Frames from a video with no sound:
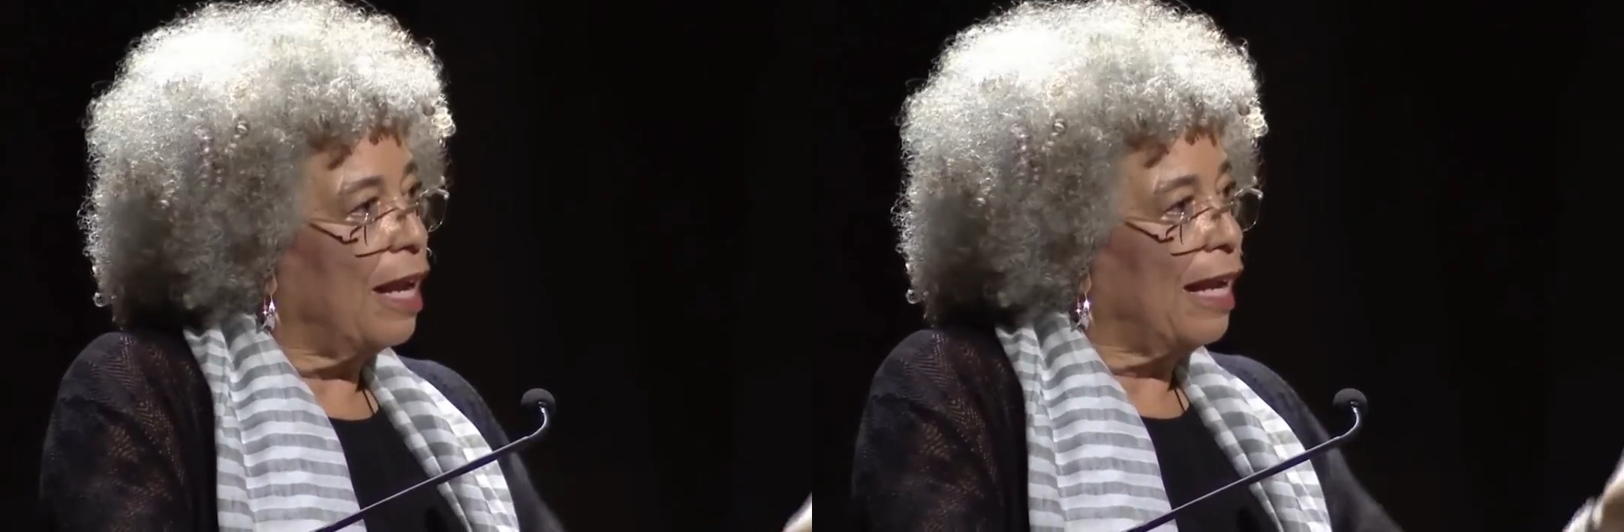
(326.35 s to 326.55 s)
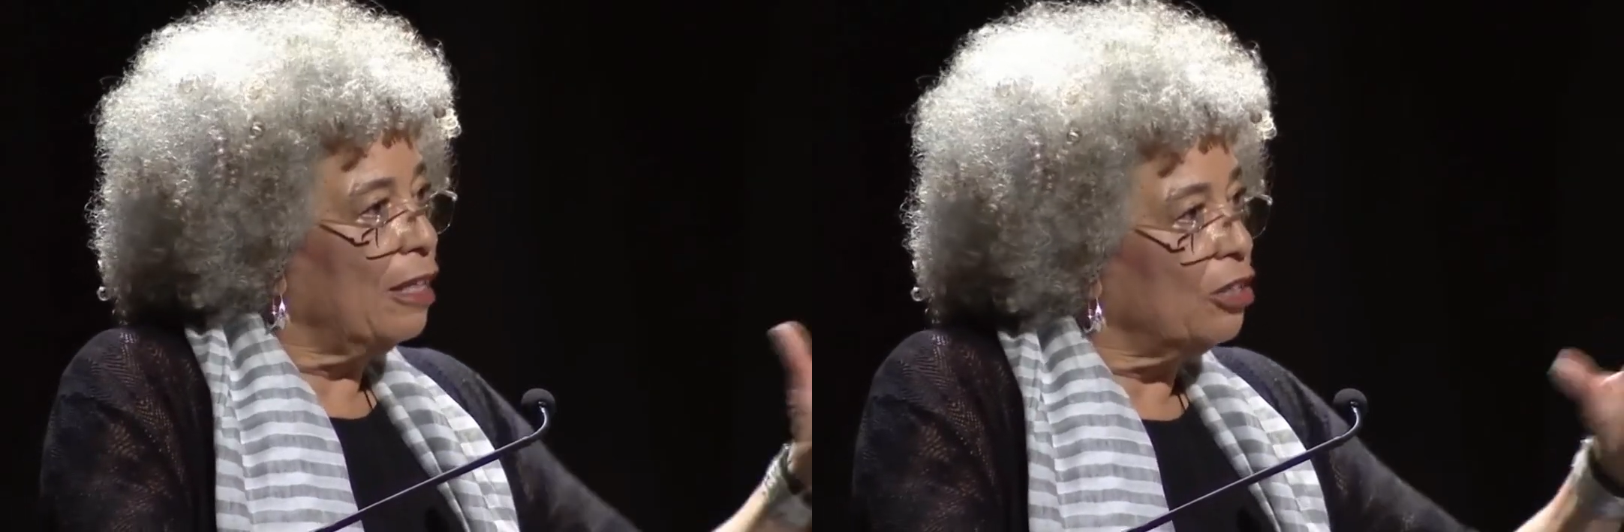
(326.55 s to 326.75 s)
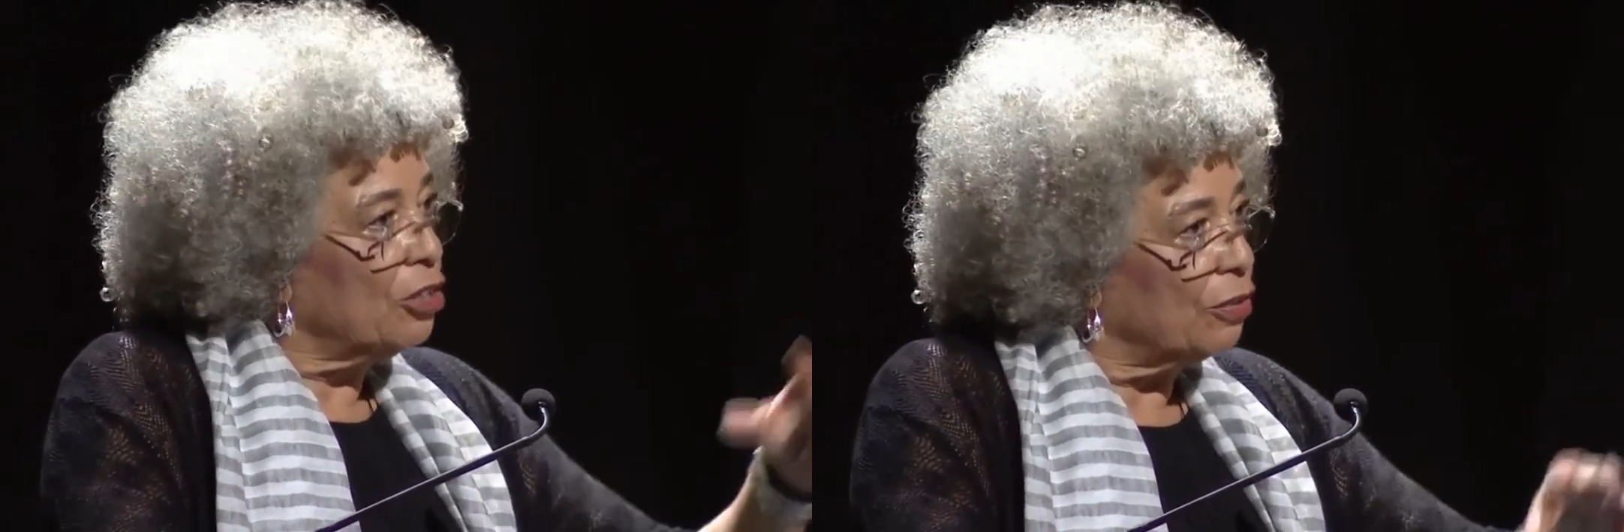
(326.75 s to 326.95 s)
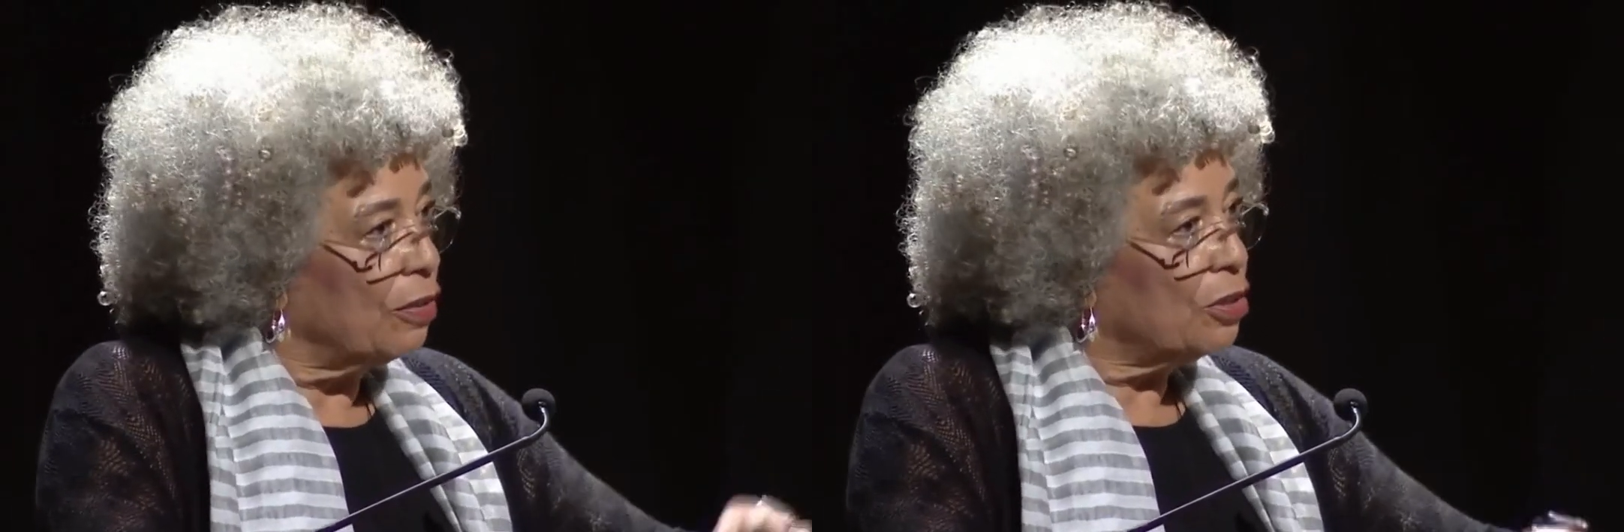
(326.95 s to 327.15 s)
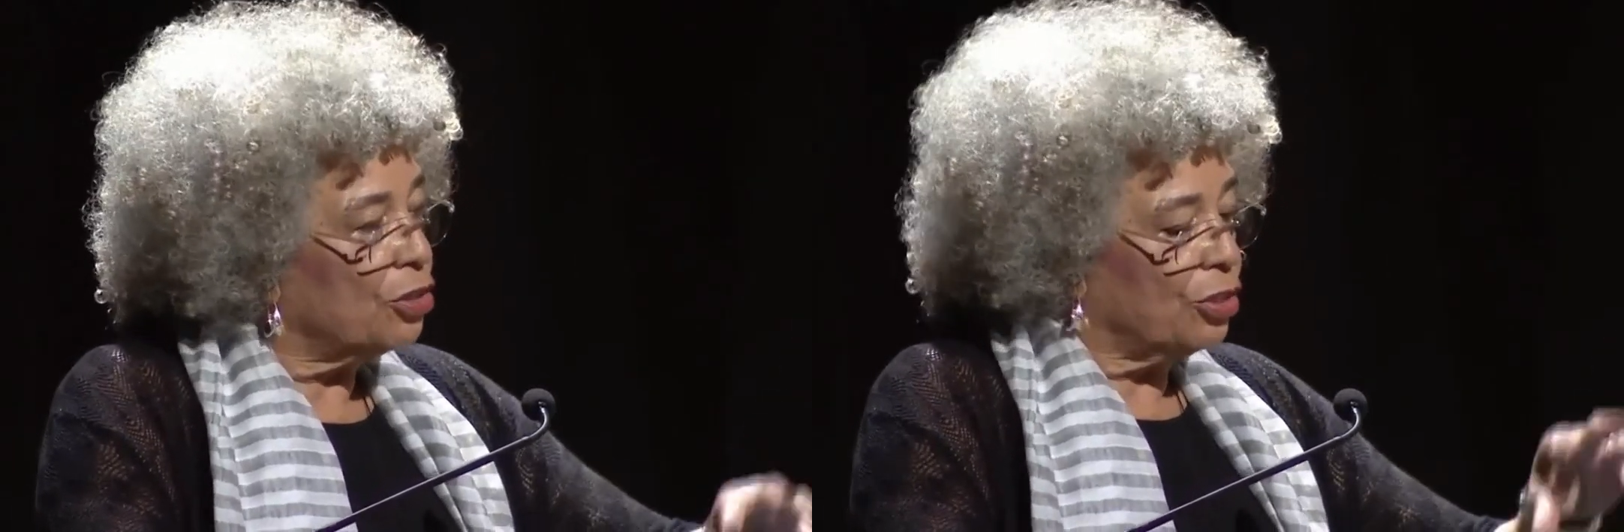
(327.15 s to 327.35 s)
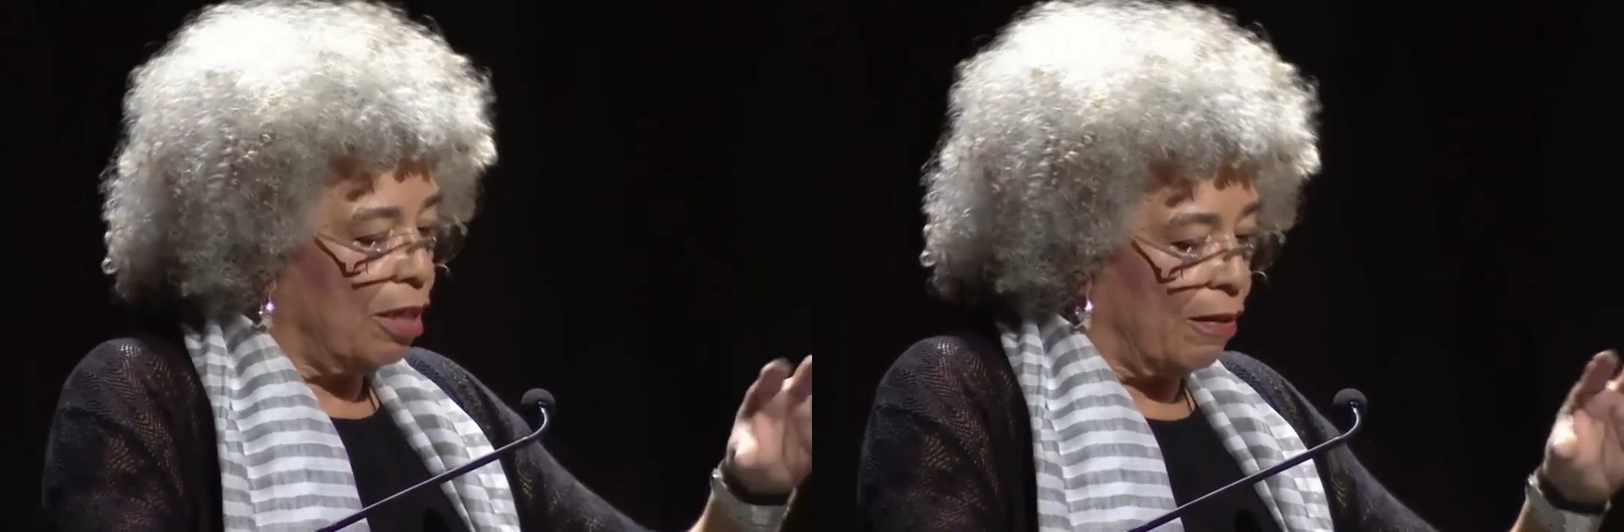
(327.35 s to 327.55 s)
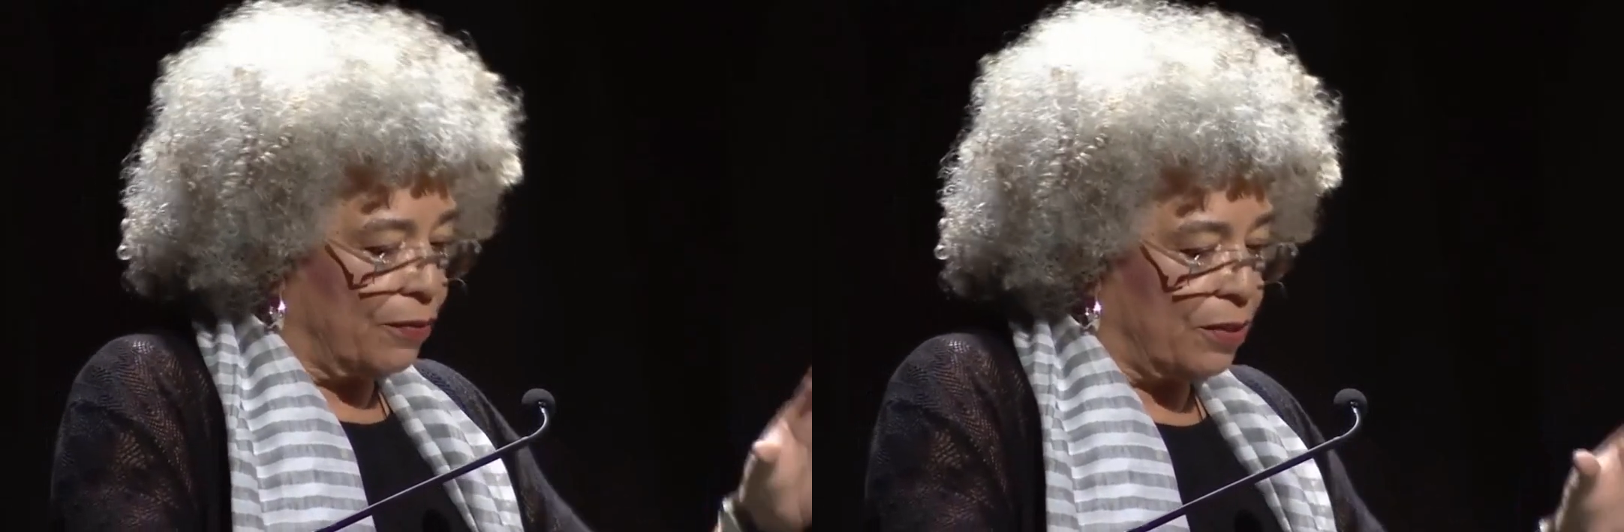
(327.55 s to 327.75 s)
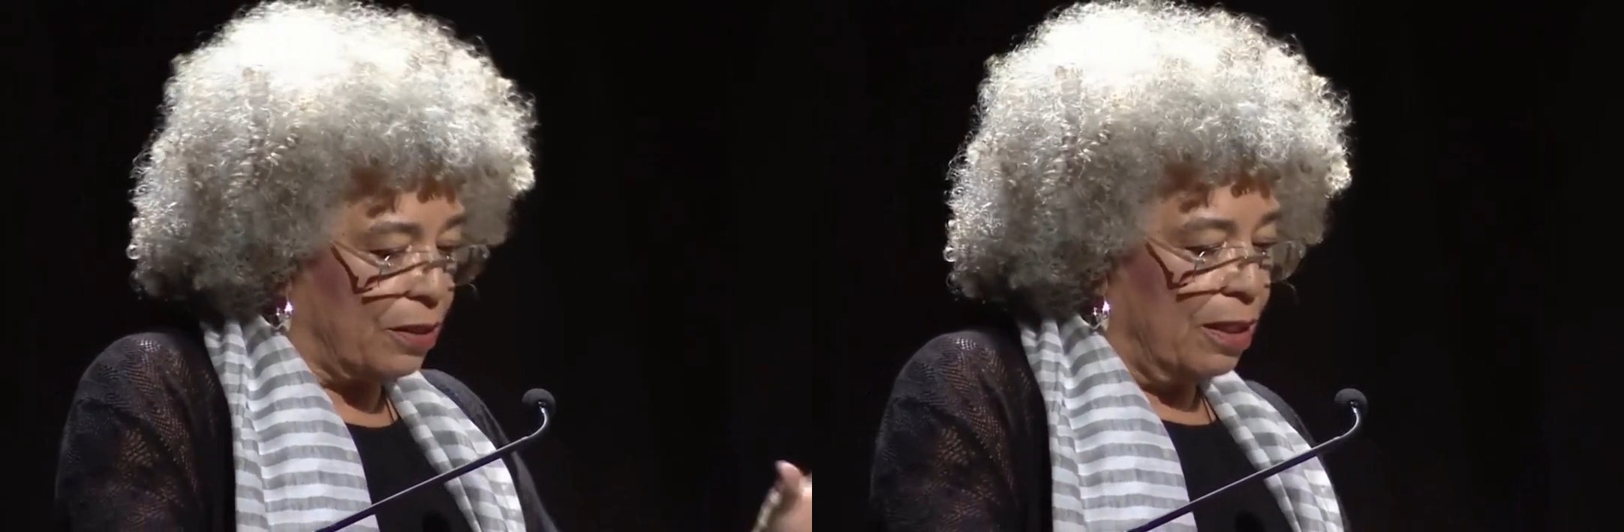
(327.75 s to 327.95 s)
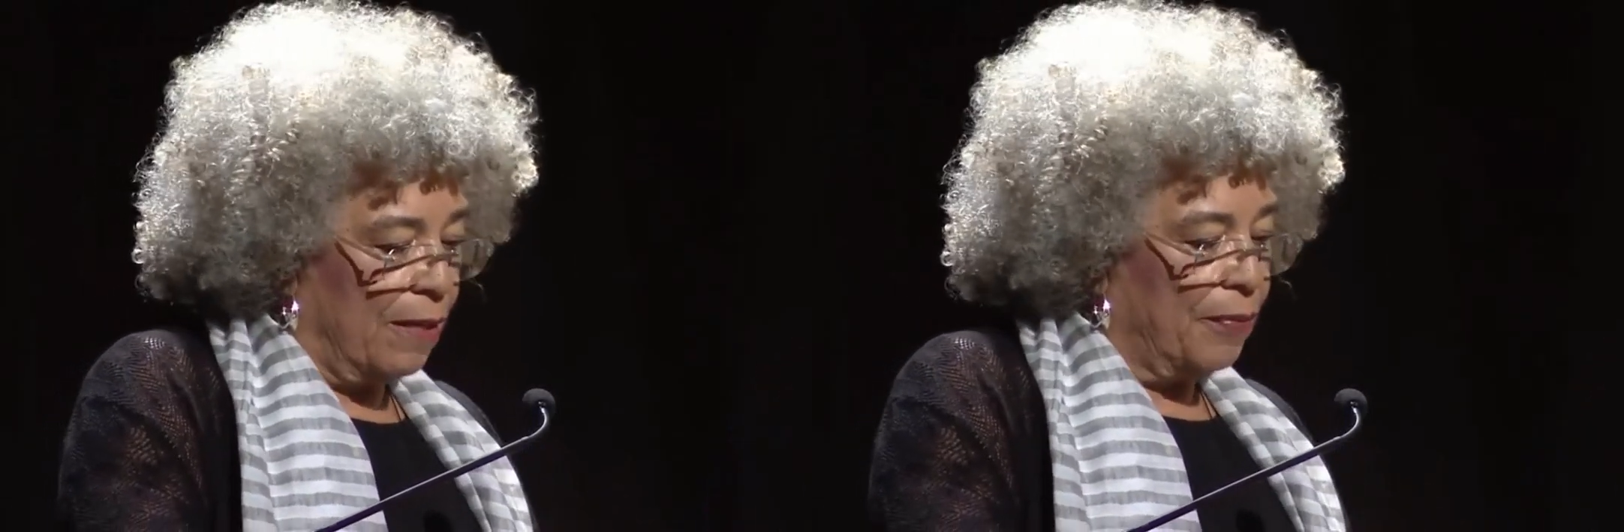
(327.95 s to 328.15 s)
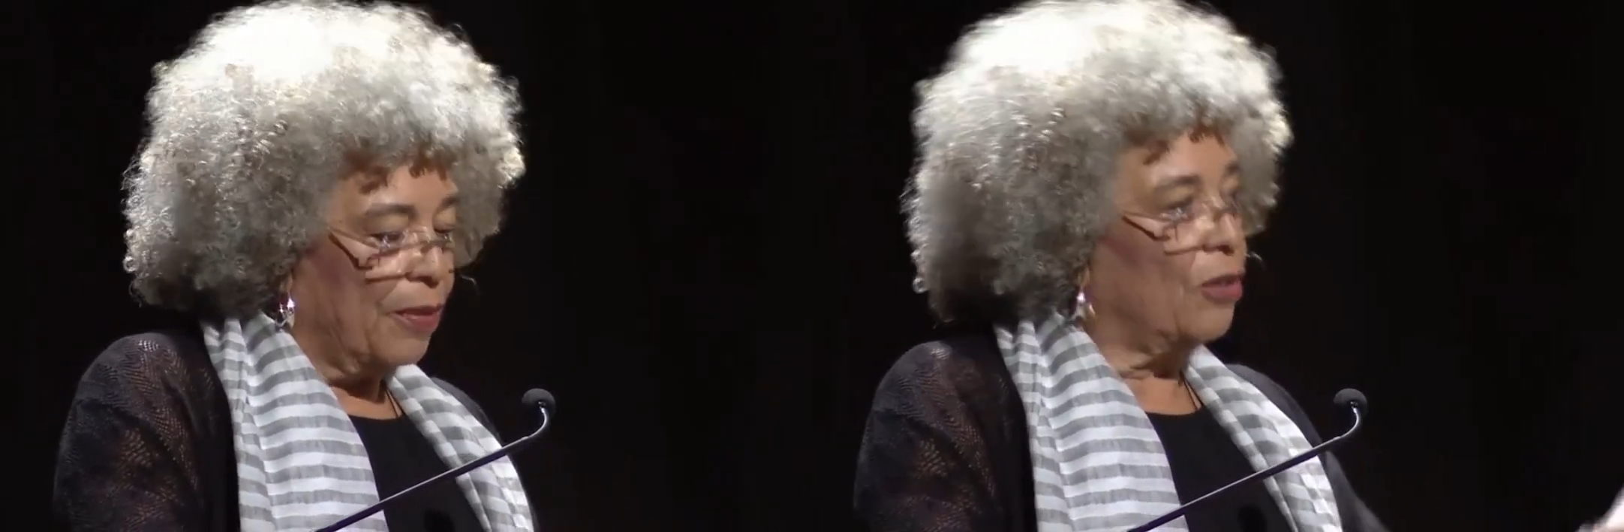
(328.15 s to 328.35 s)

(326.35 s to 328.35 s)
dangerous shifts